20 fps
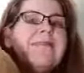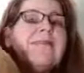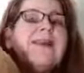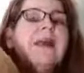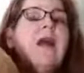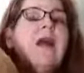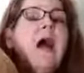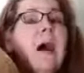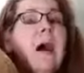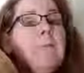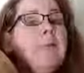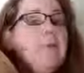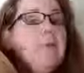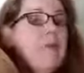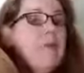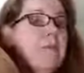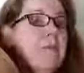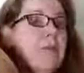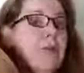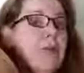accomplish
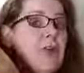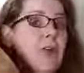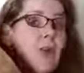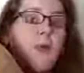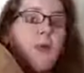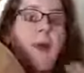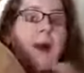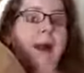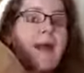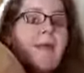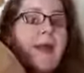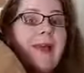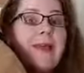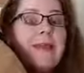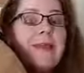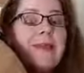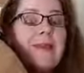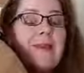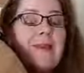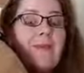the mission quite like
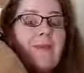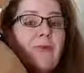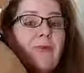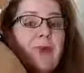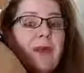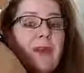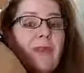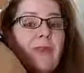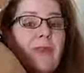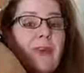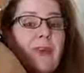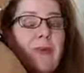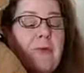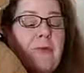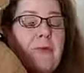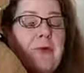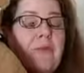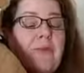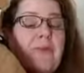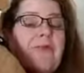it does for us
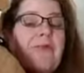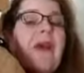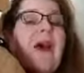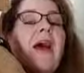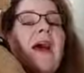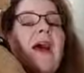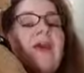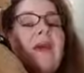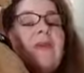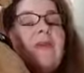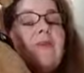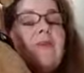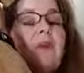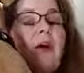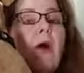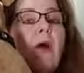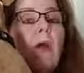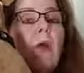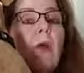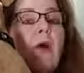humans.
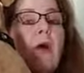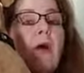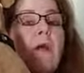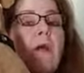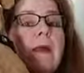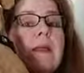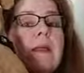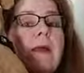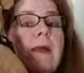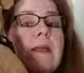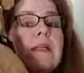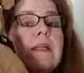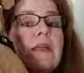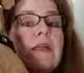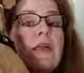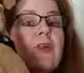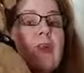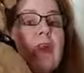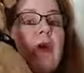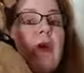So where we like to
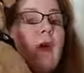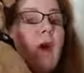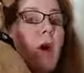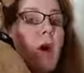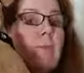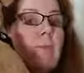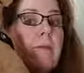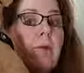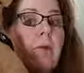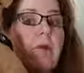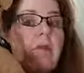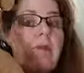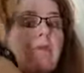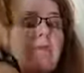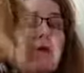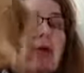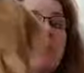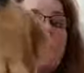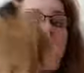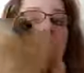check are mucous
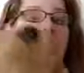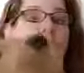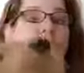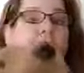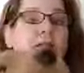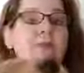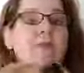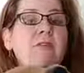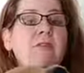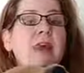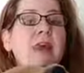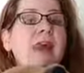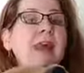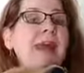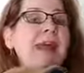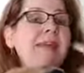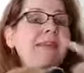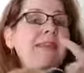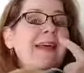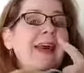membranes,
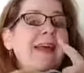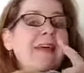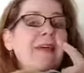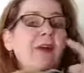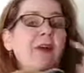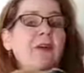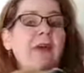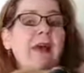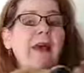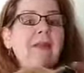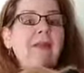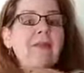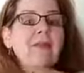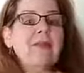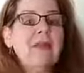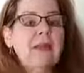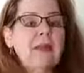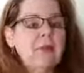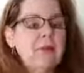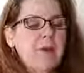and that are at
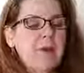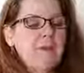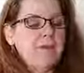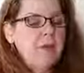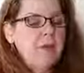the lip.